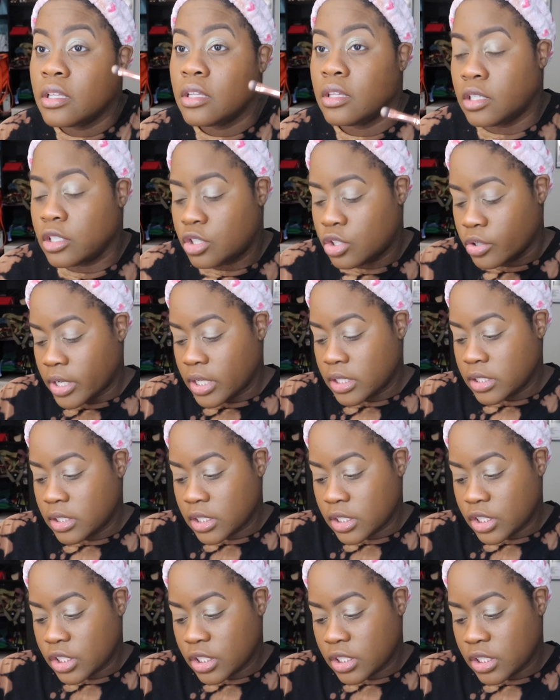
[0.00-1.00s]
the
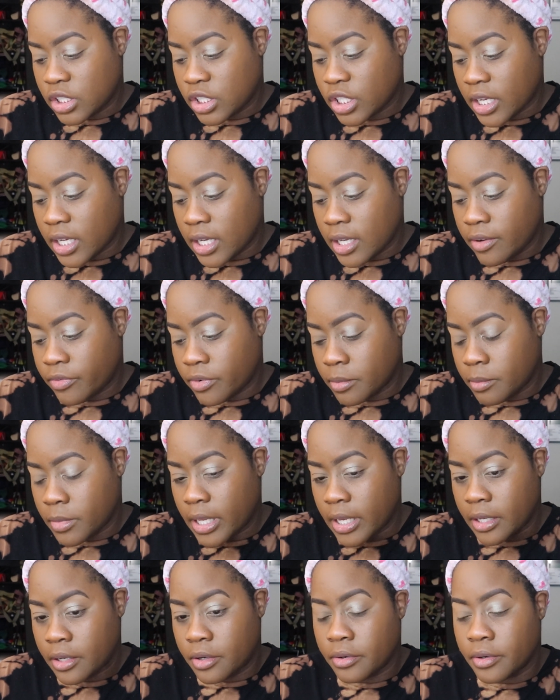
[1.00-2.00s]
transition shade from
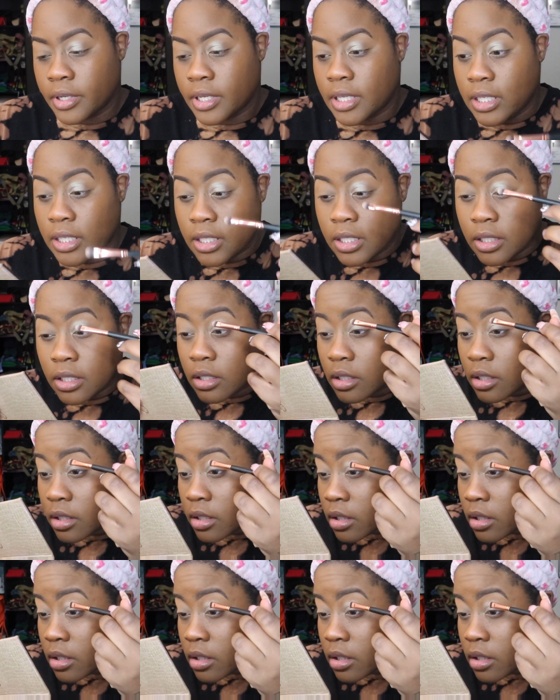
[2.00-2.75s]
that green.